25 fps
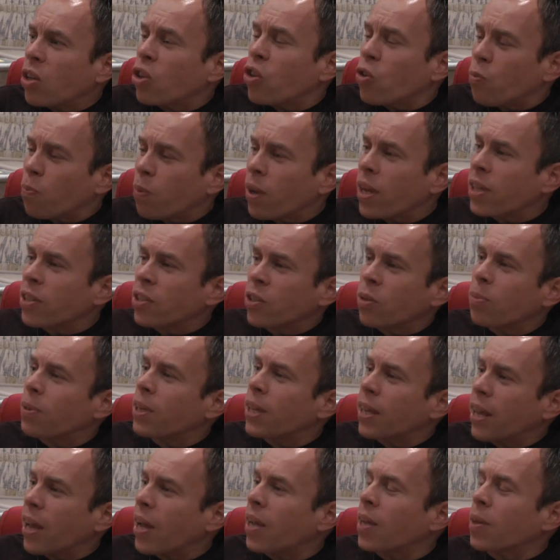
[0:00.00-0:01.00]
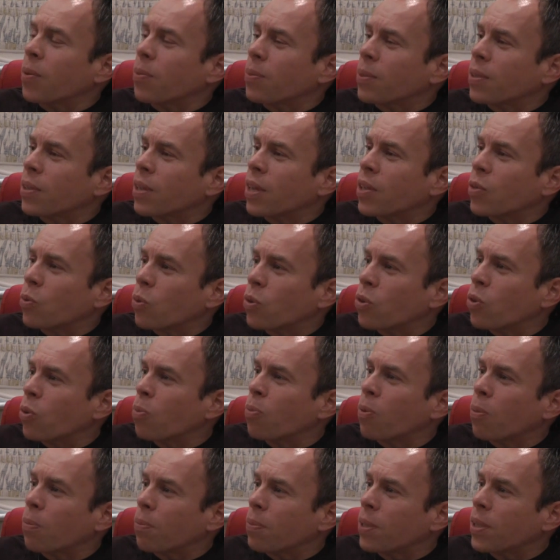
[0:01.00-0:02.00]
You've played too many games. That's what your
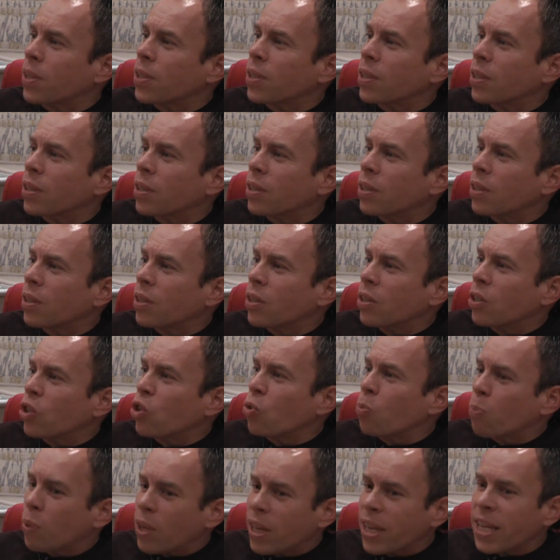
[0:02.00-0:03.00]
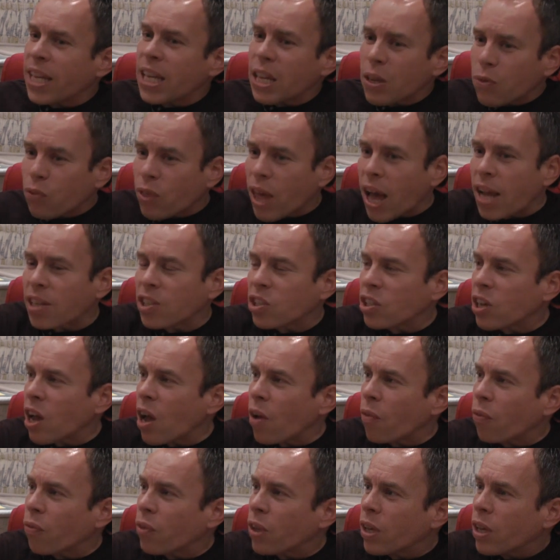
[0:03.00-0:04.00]
problem is. You believe that
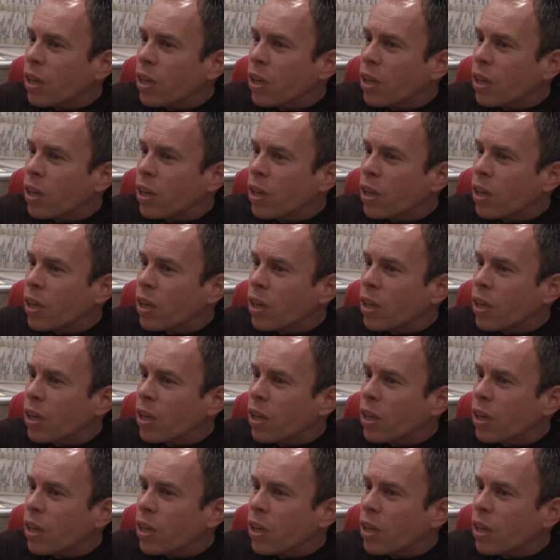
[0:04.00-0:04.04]
stuff.